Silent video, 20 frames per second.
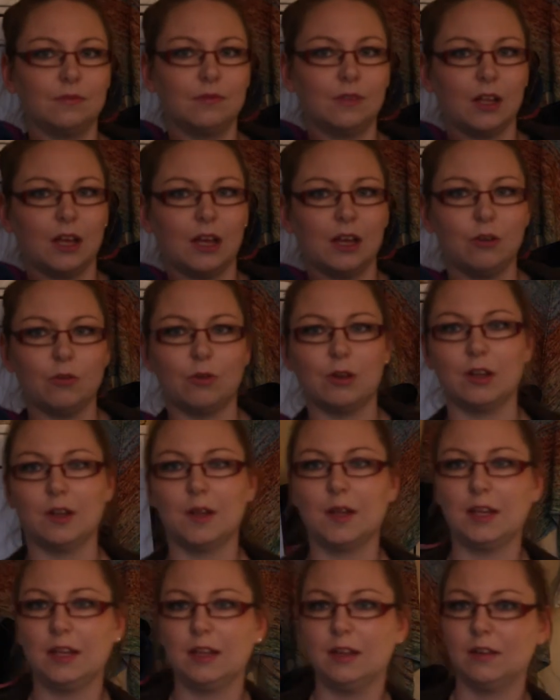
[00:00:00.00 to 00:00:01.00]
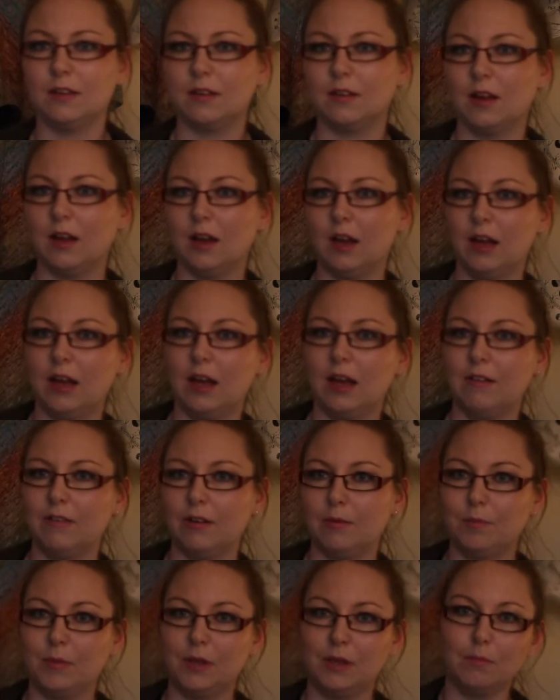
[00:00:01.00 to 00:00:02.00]
yeah, you can see it. I have
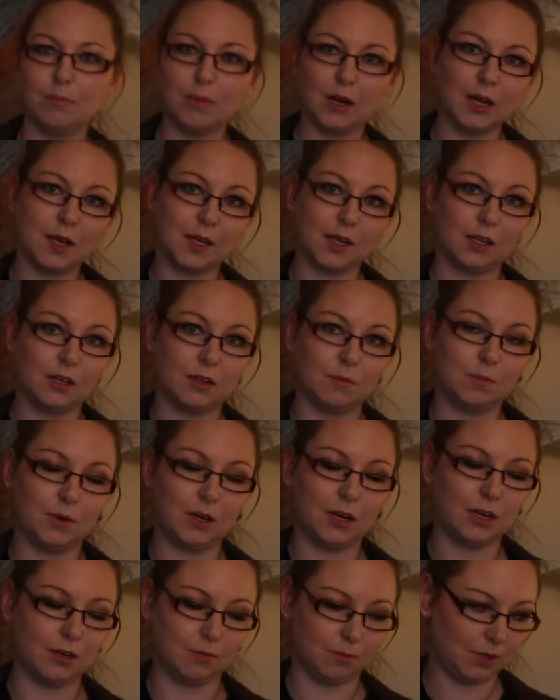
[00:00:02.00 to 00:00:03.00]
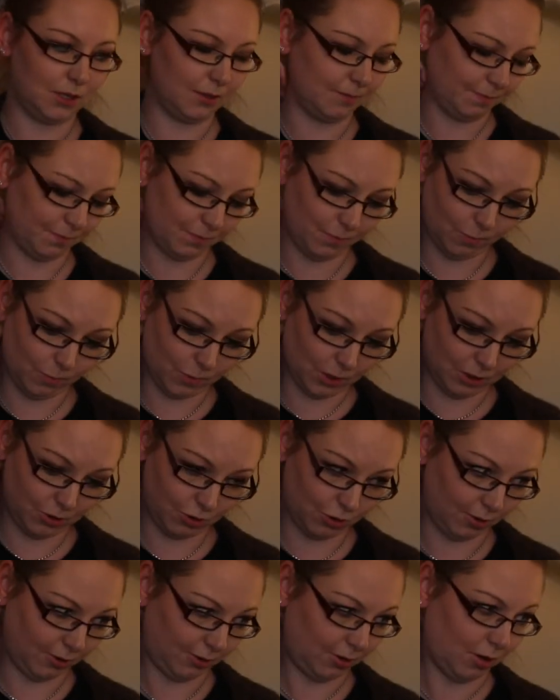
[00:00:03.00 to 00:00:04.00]
a big basket behind me with
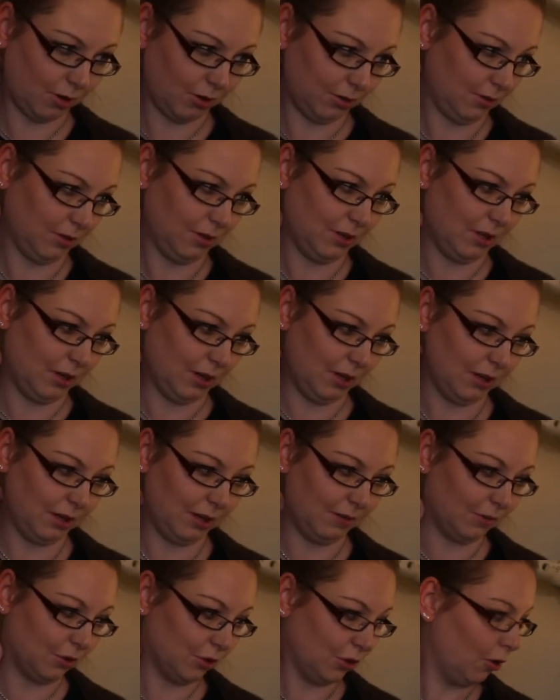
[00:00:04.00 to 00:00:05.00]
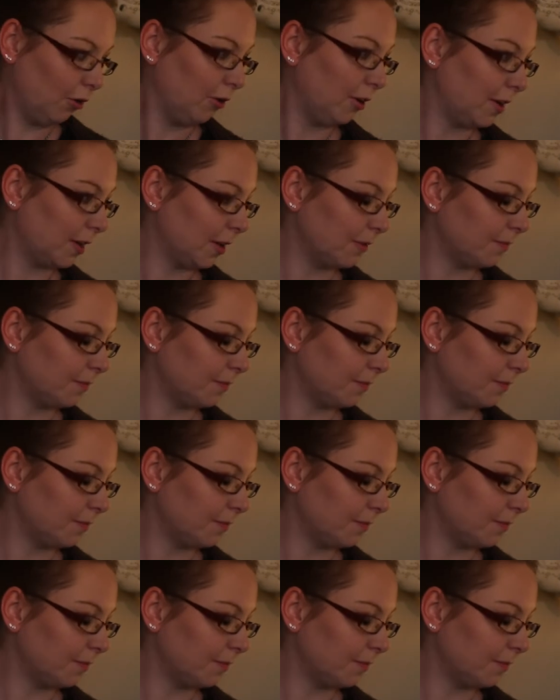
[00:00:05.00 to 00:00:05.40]
just cotton that I never use.